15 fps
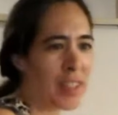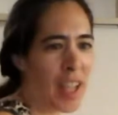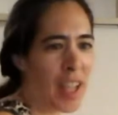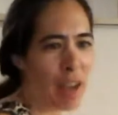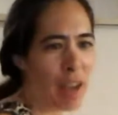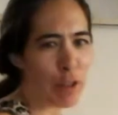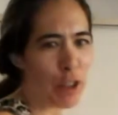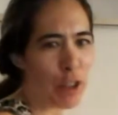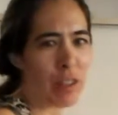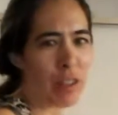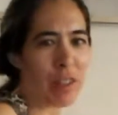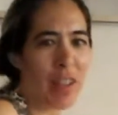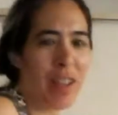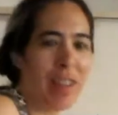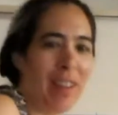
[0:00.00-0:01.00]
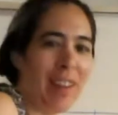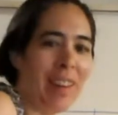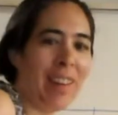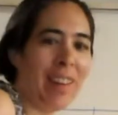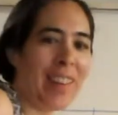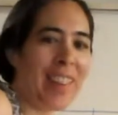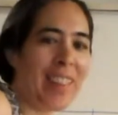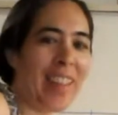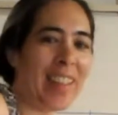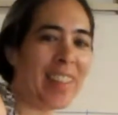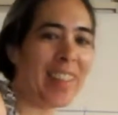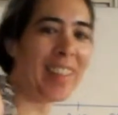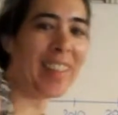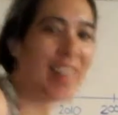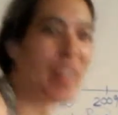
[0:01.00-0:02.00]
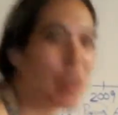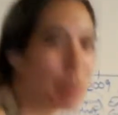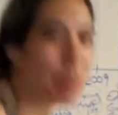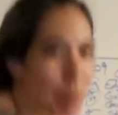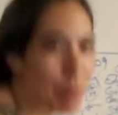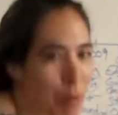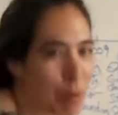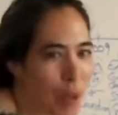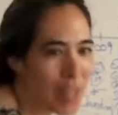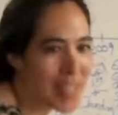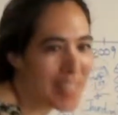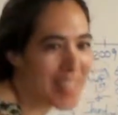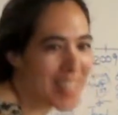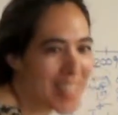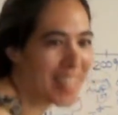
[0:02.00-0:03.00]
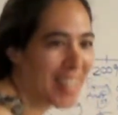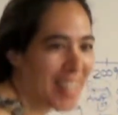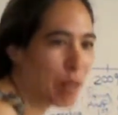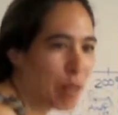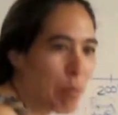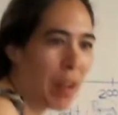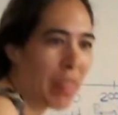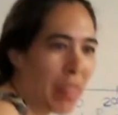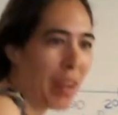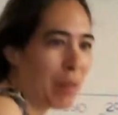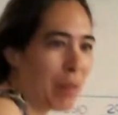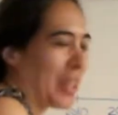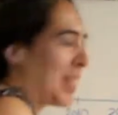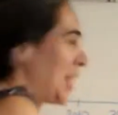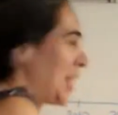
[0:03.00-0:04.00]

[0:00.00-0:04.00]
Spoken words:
ever. Maybe once in a month I would eat